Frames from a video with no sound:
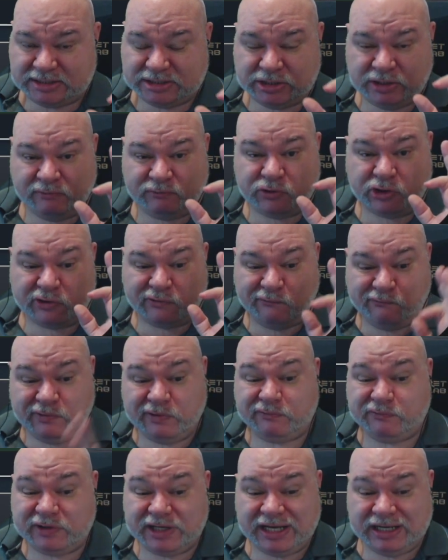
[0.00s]
got a
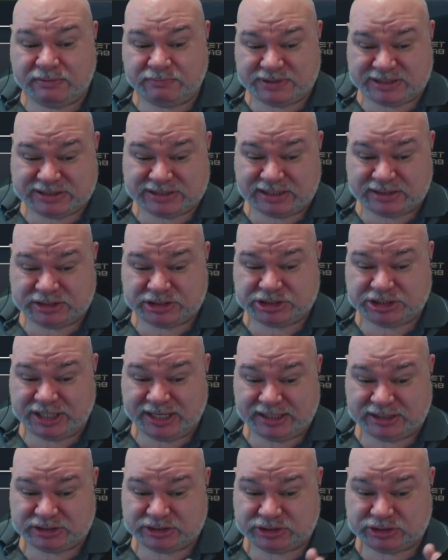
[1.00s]
15%
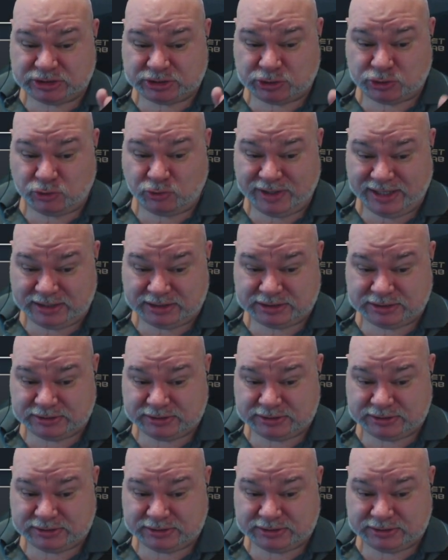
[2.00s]
chance to crit